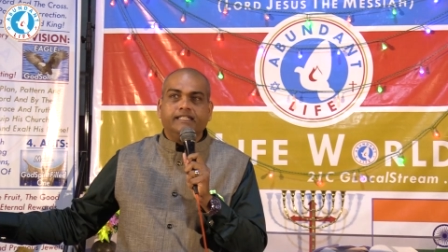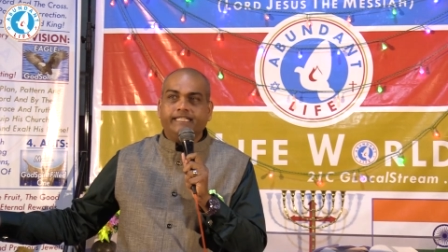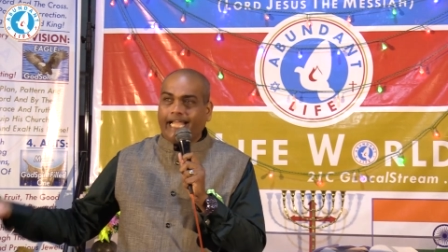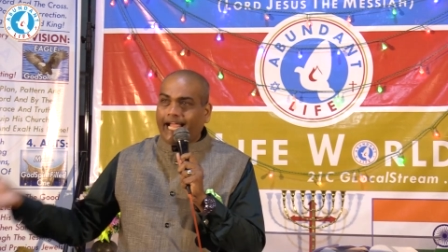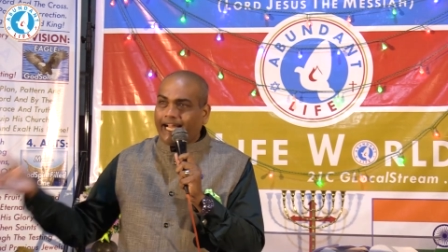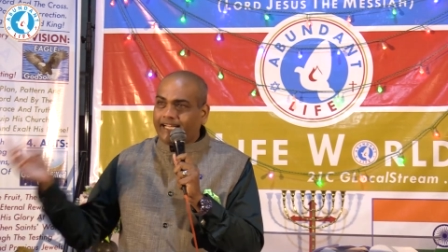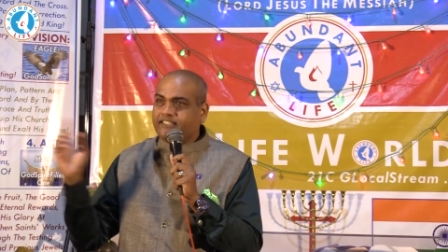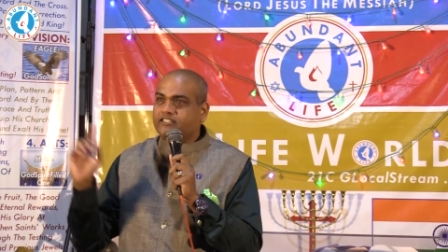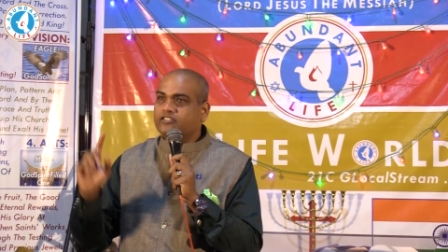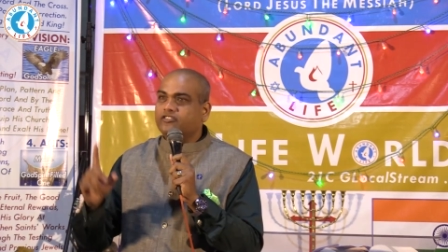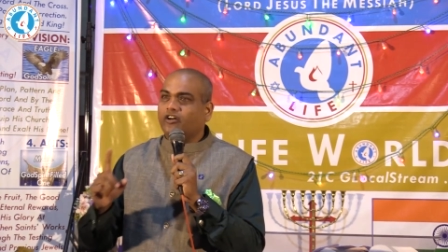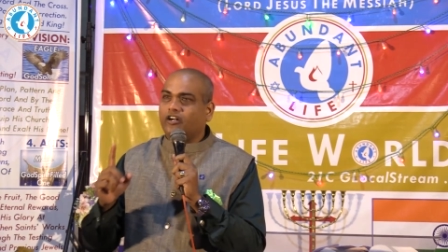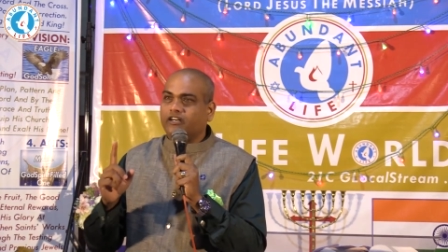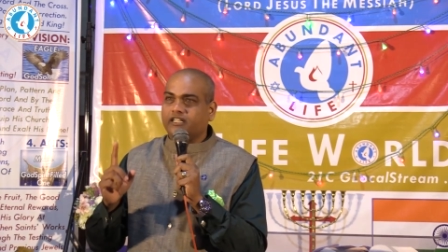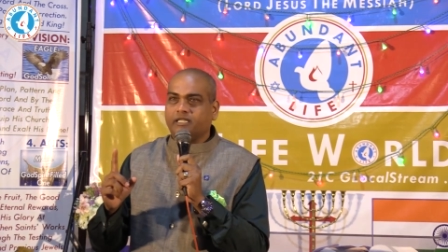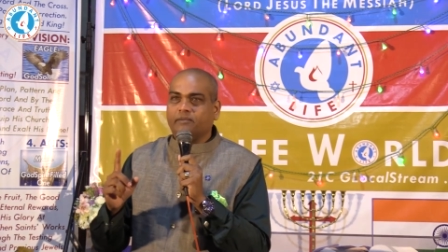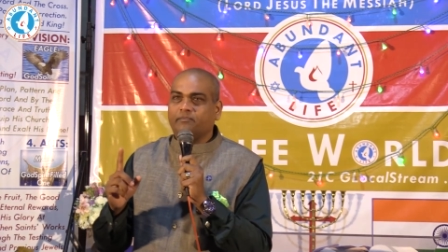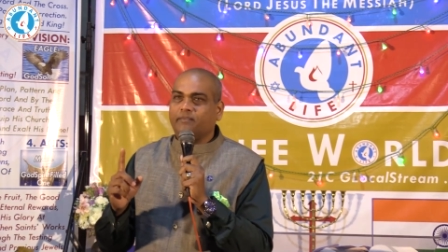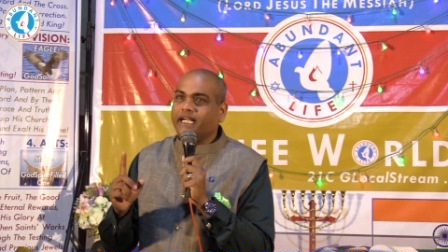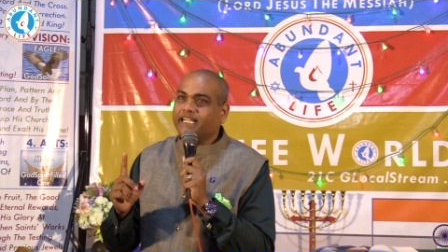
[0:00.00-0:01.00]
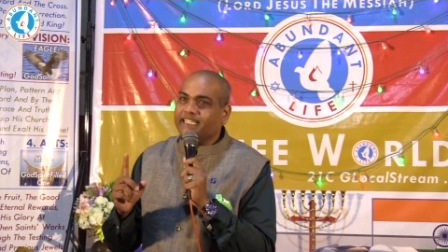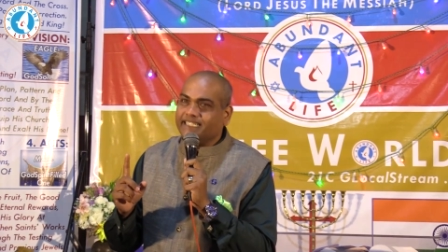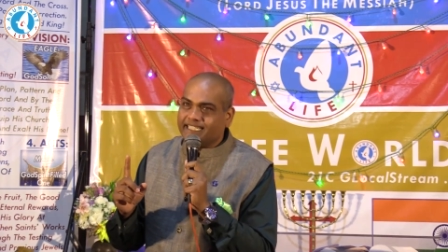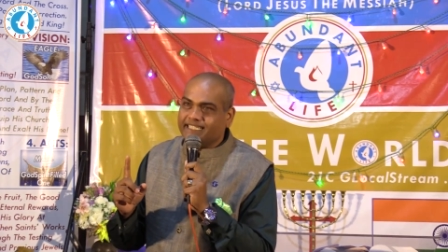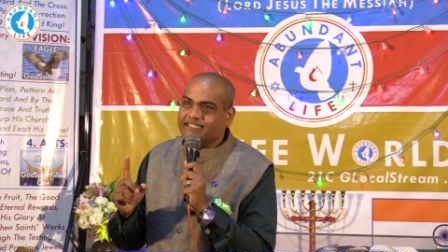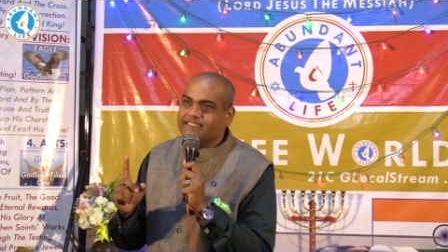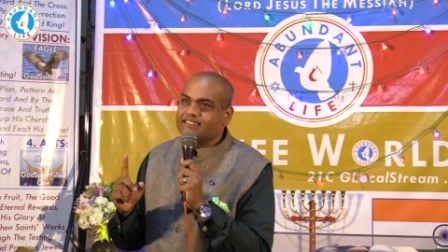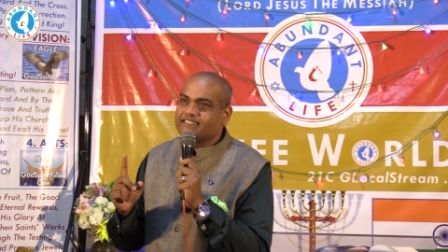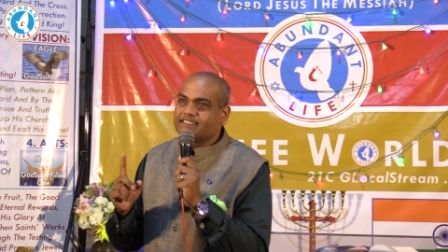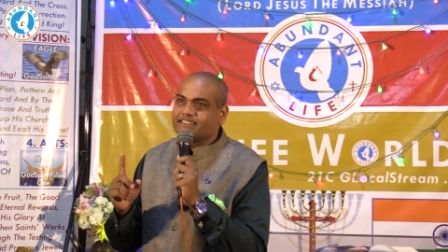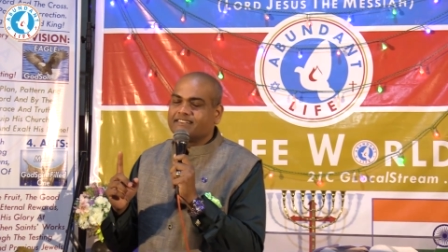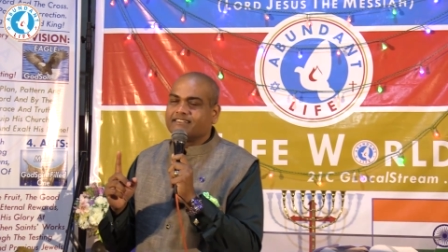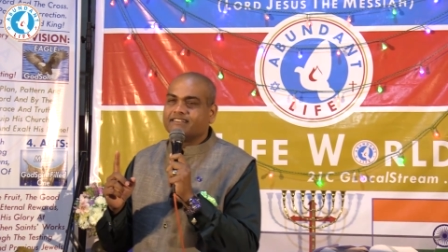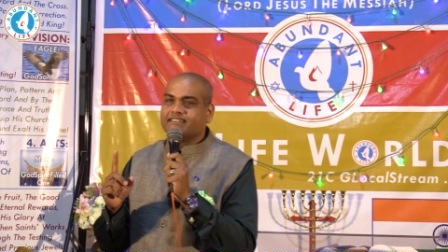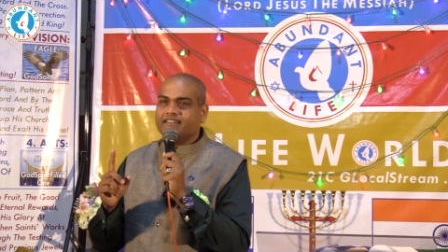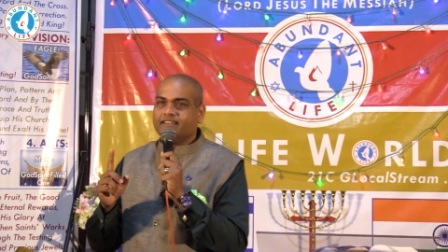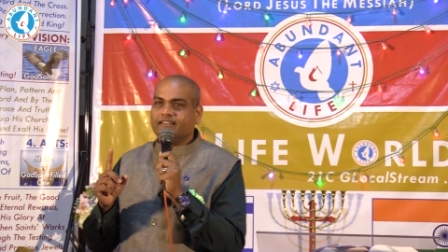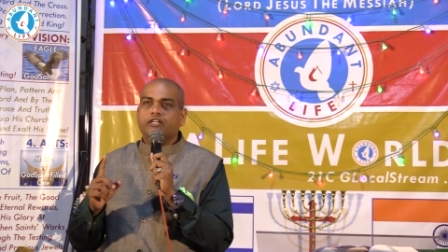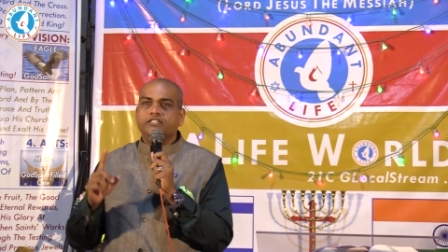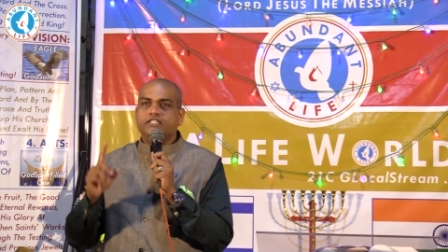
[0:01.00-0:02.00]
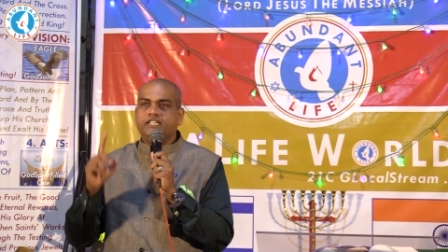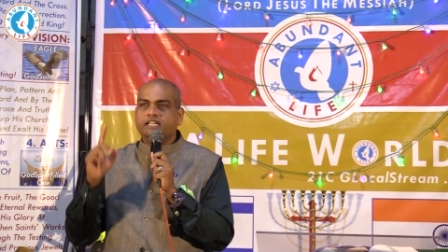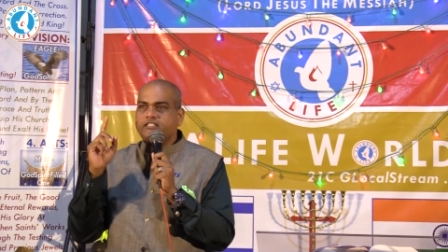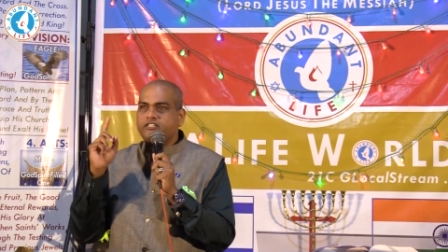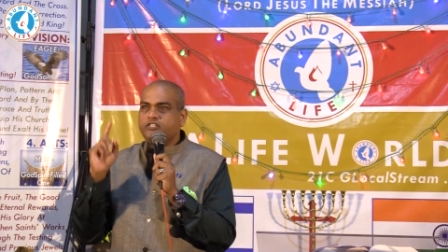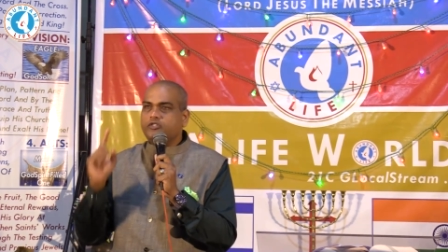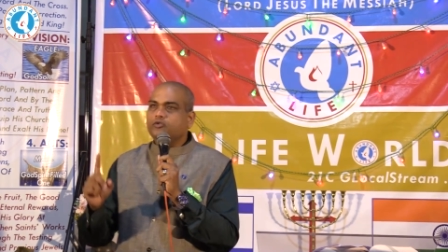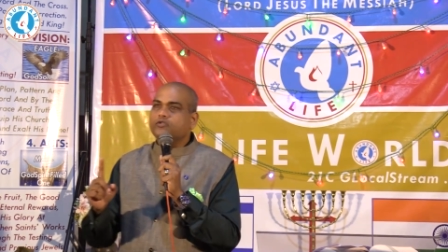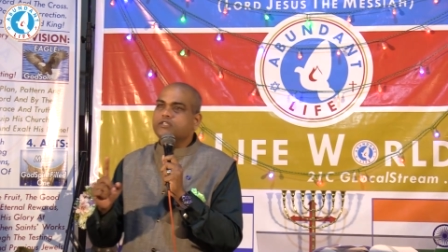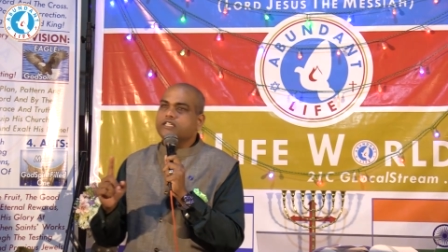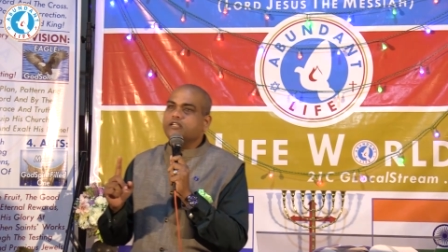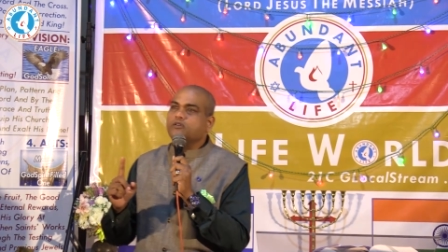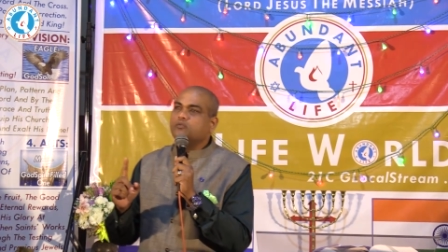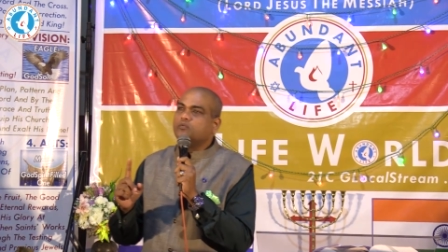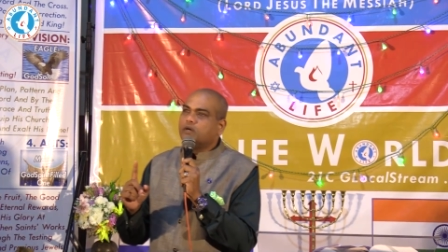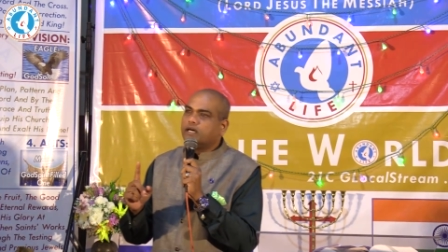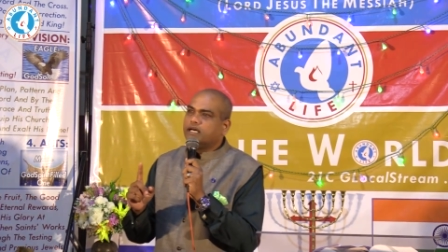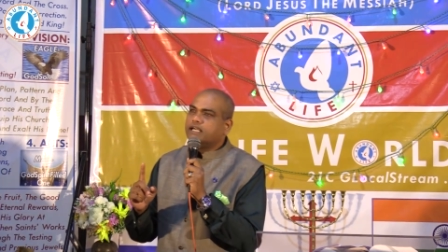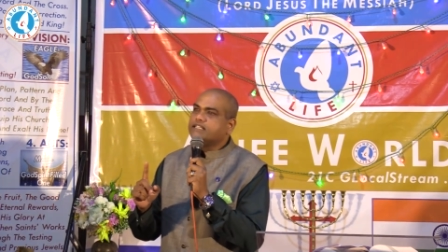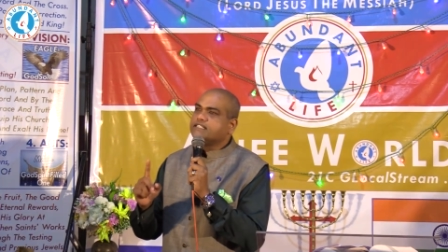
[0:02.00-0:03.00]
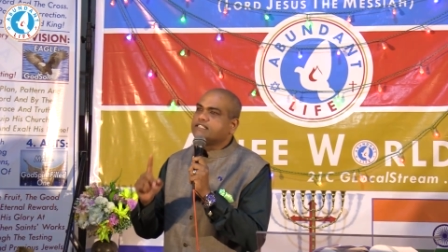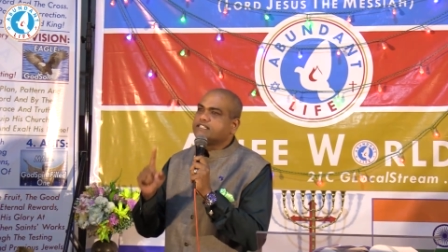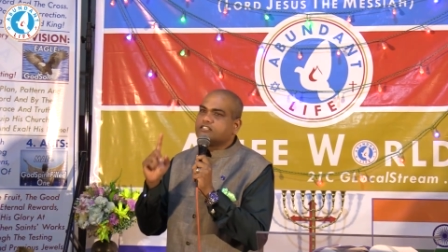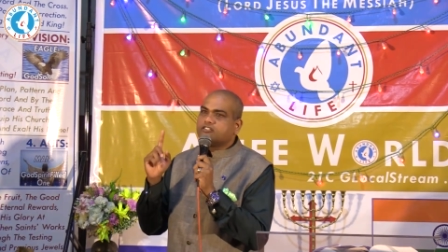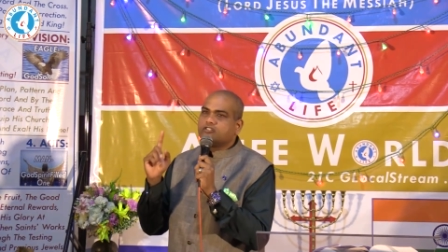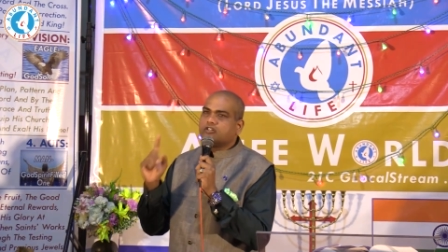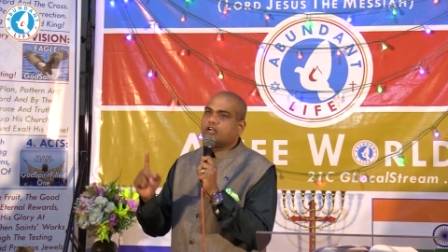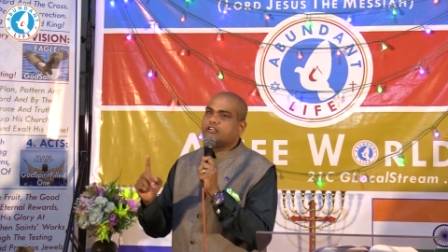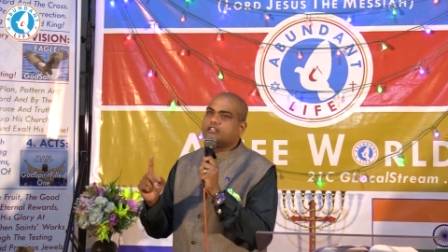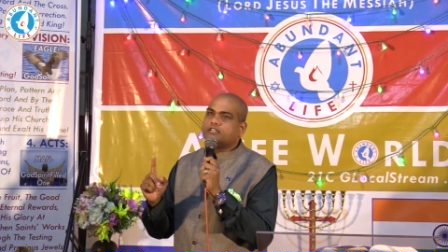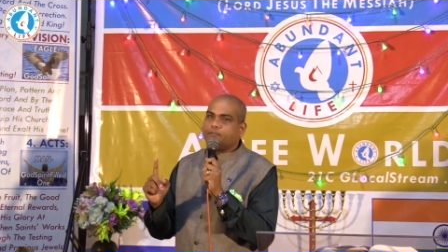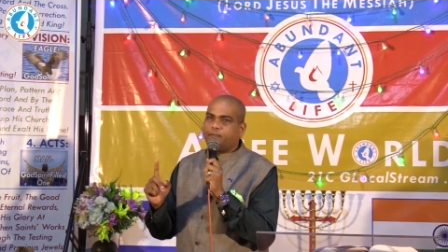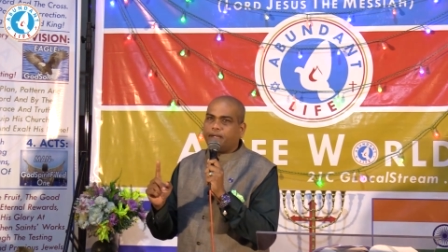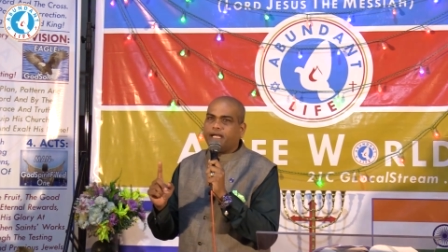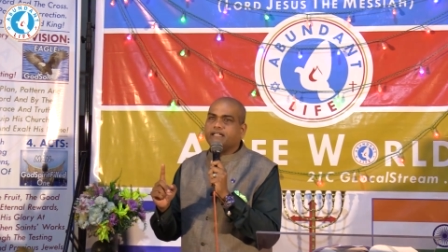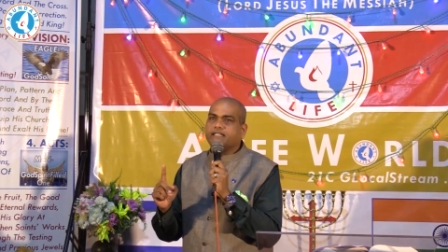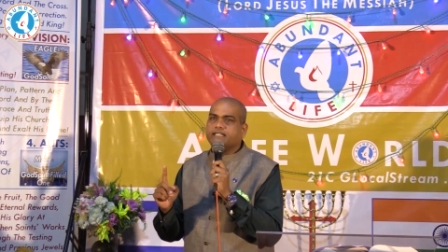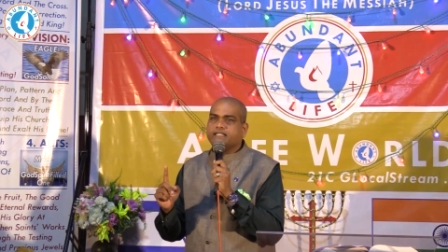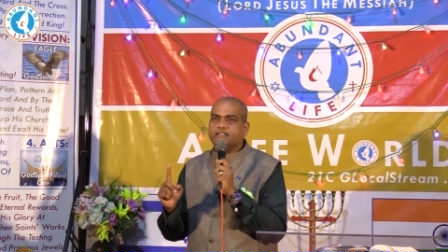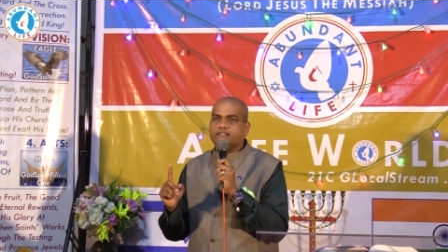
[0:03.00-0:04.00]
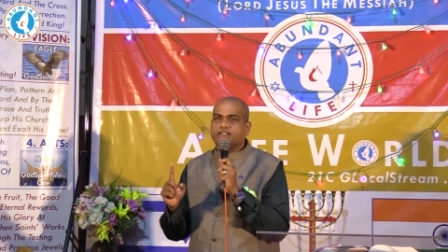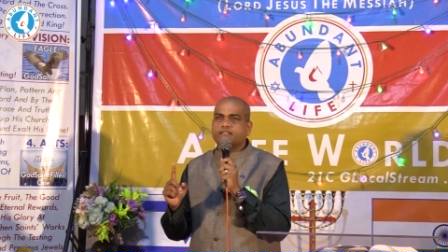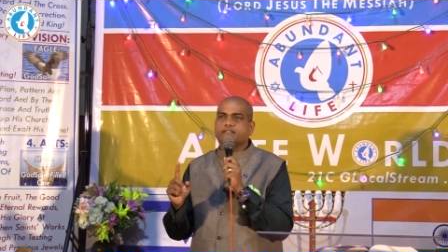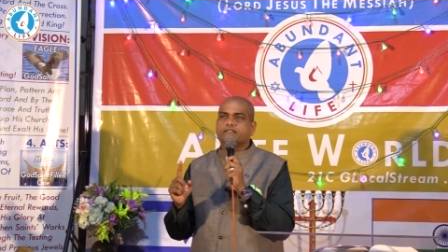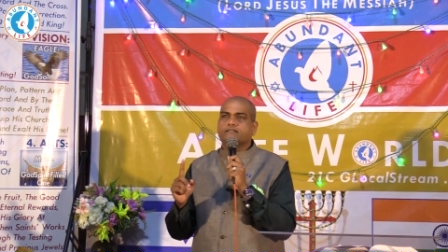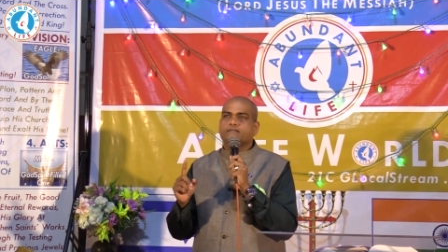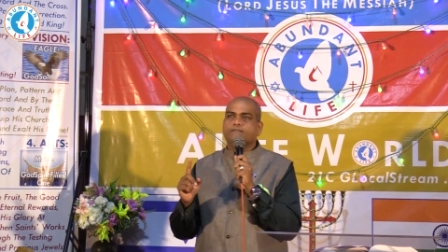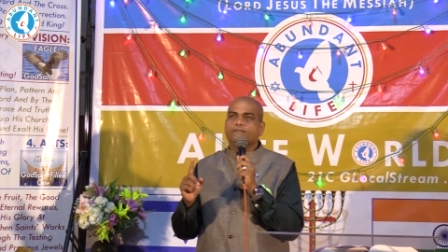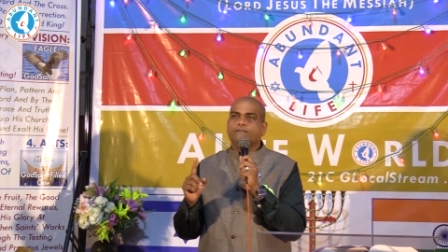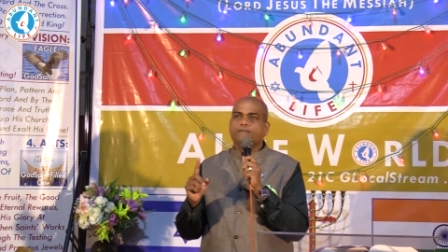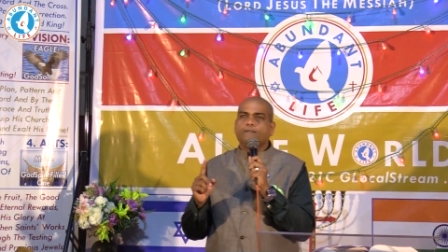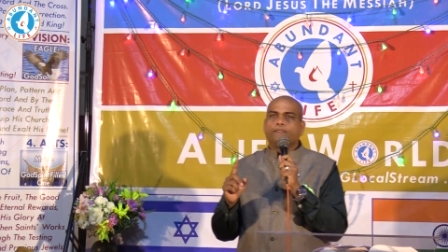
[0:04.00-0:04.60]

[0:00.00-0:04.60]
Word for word: That's not repentance. Just using words is not repentance.